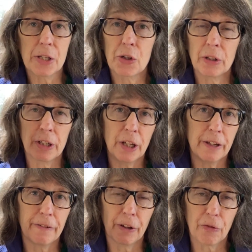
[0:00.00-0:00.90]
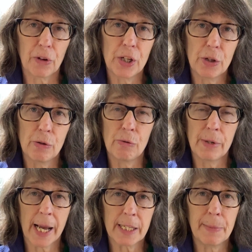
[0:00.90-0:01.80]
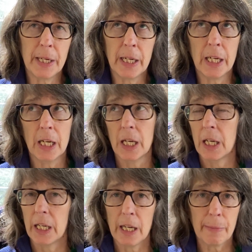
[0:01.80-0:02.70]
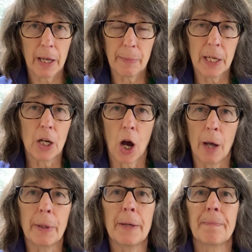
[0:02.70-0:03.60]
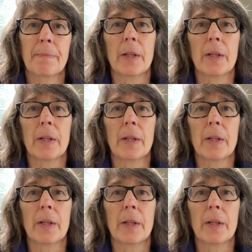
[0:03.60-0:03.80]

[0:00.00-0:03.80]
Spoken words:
certainly you can feel free to text me, email me, call me.